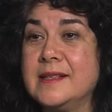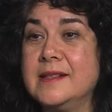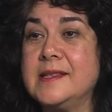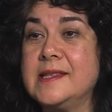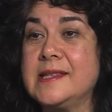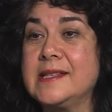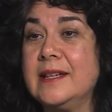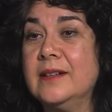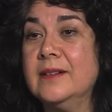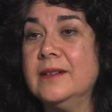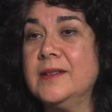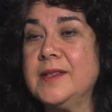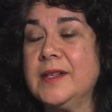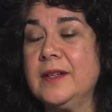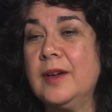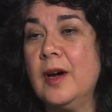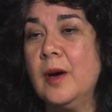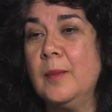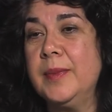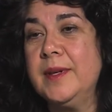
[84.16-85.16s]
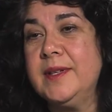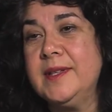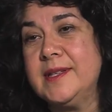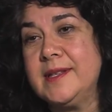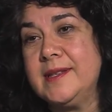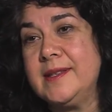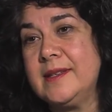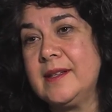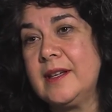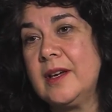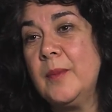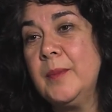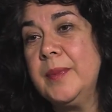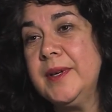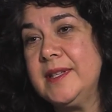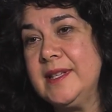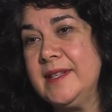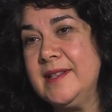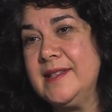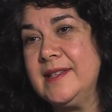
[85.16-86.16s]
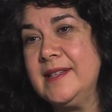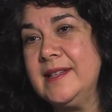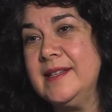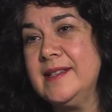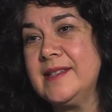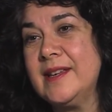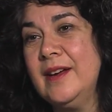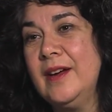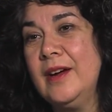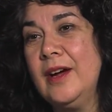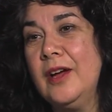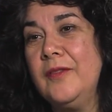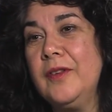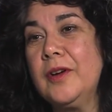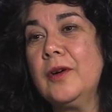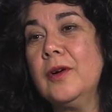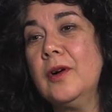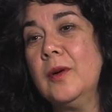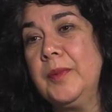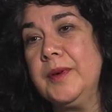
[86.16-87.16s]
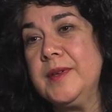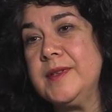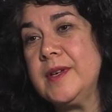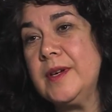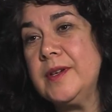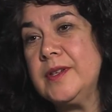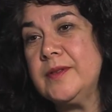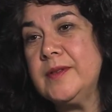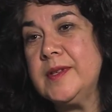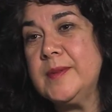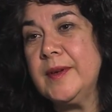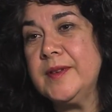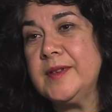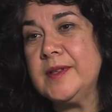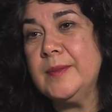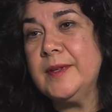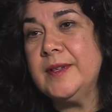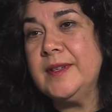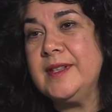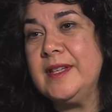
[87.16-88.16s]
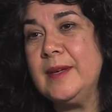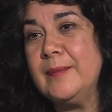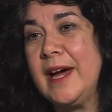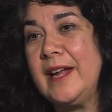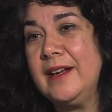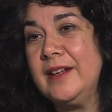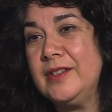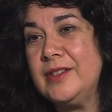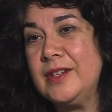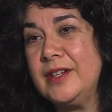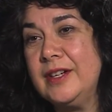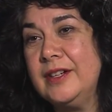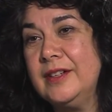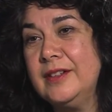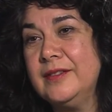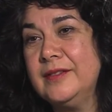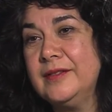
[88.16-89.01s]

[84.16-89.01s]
and skills and competencies of the corporate social responsibility manager?